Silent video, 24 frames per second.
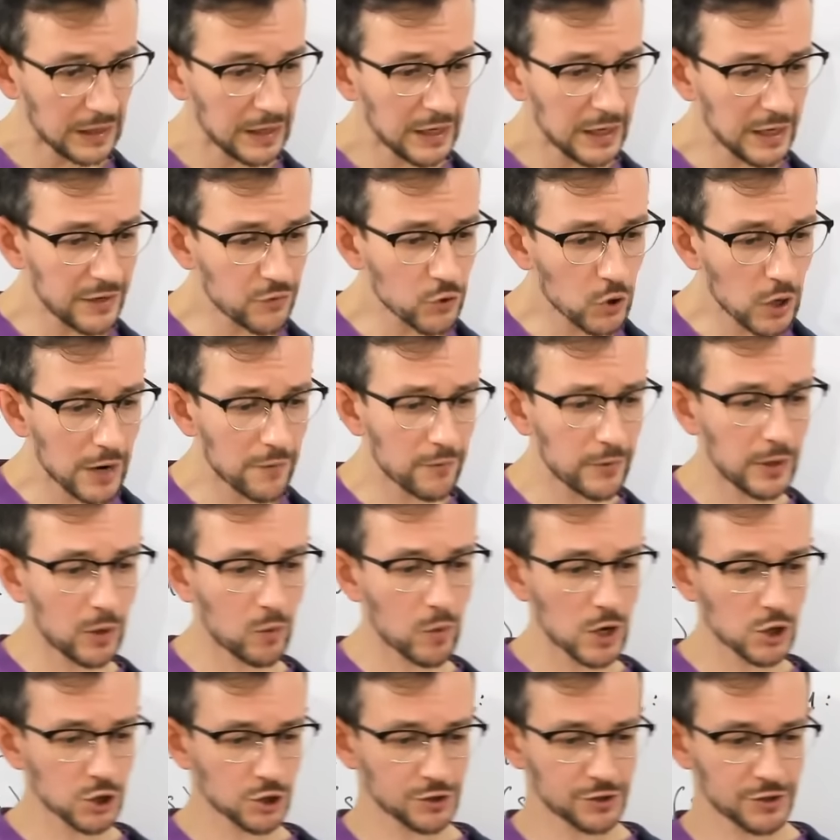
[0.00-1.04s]
If you have any
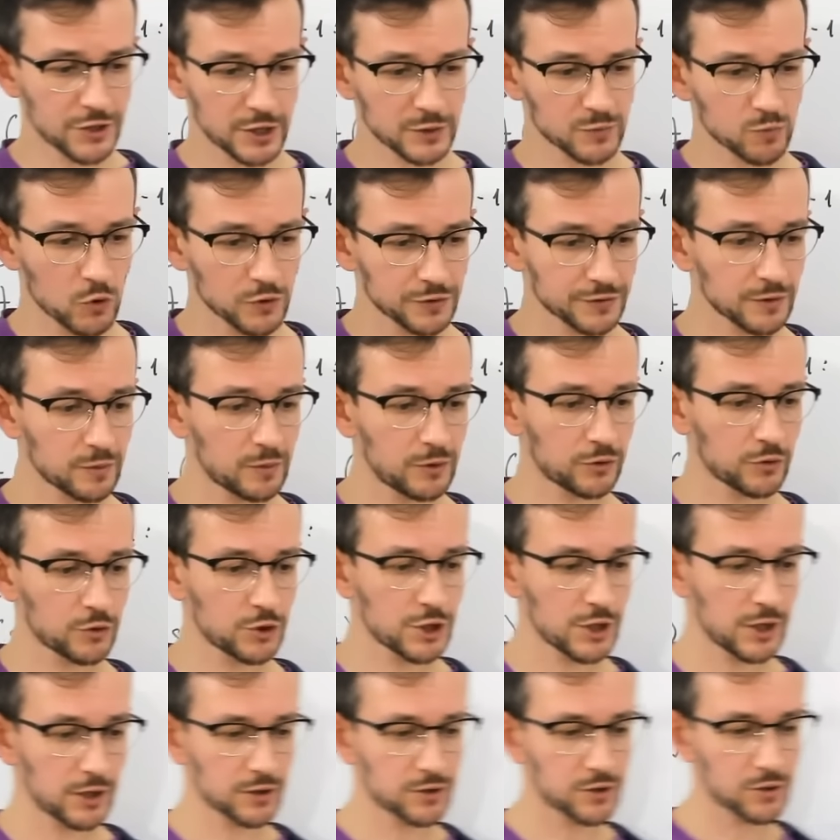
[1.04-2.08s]
questions, just post them into
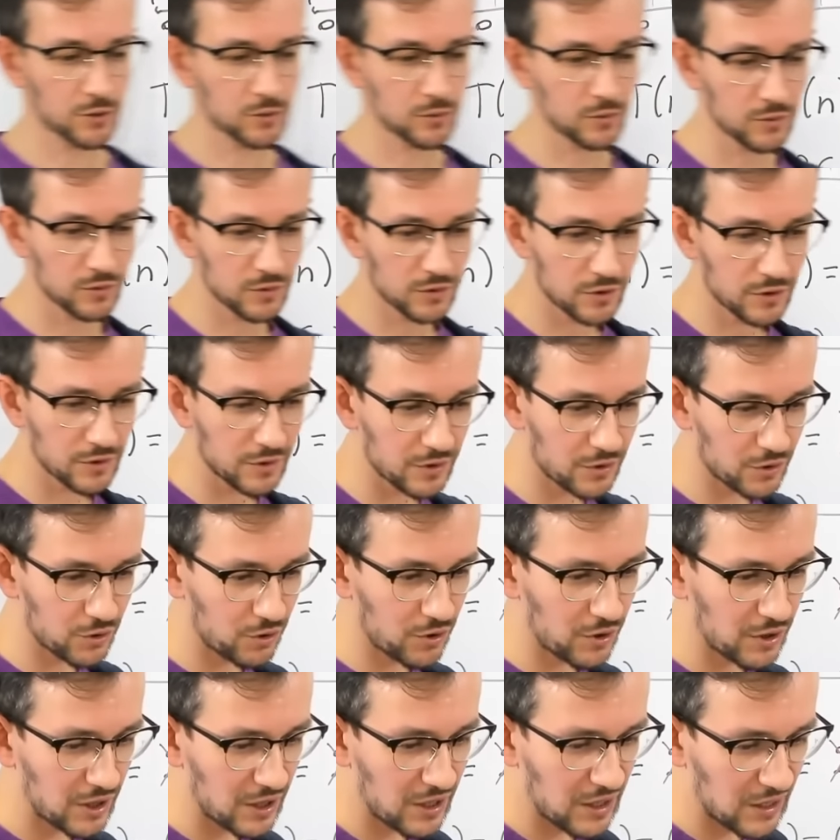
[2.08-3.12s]
chat. So
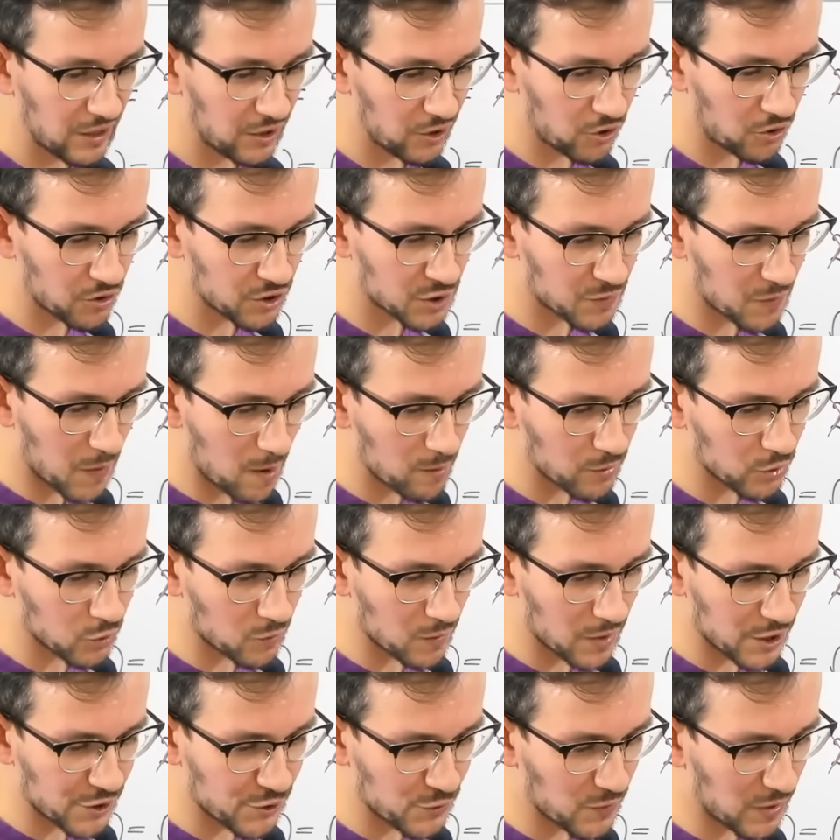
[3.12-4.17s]
don't spam too
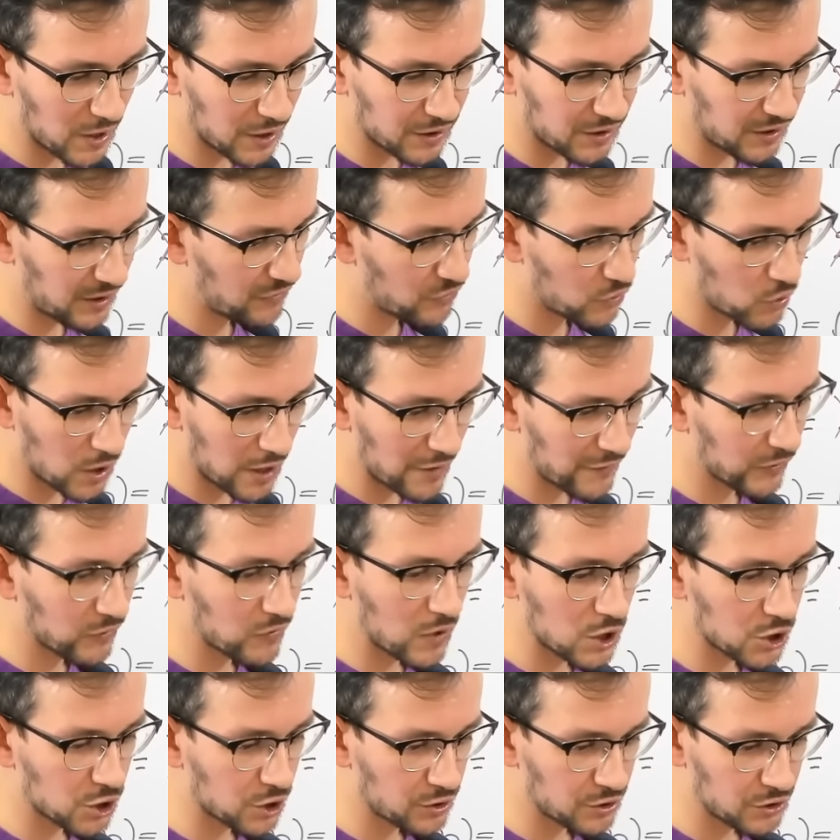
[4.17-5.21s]
much, but if you have
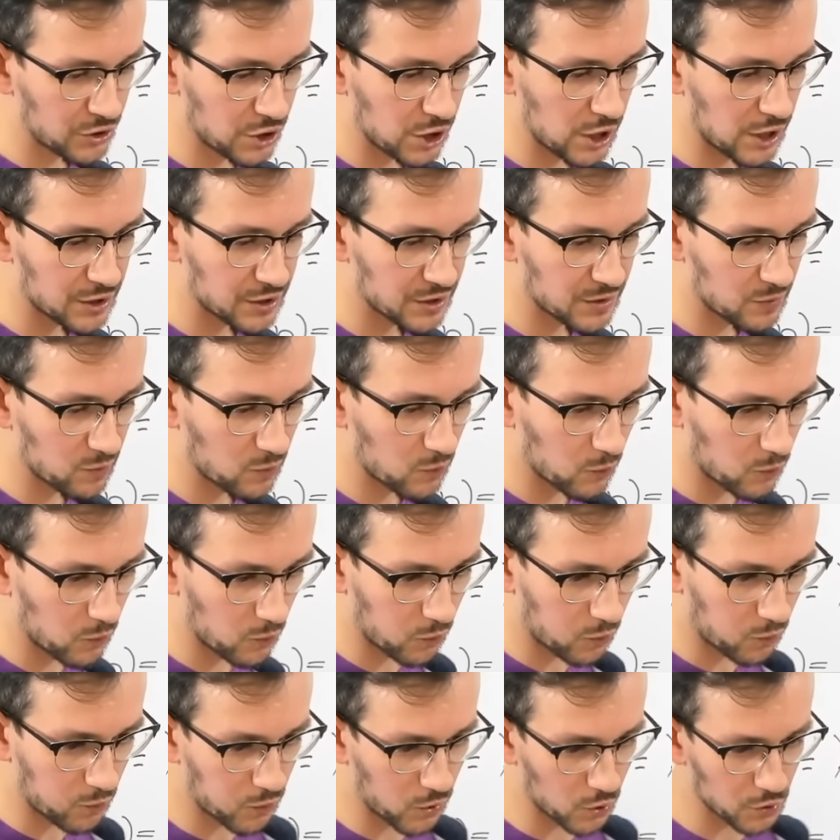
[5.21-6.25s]
questions, just
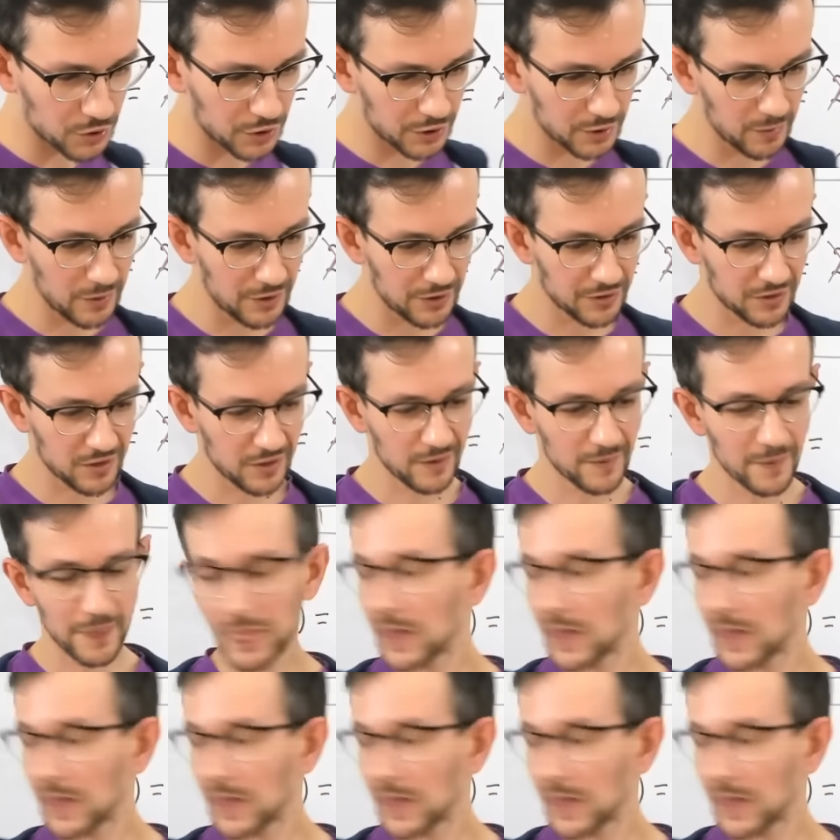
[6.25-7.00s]
post it immediately.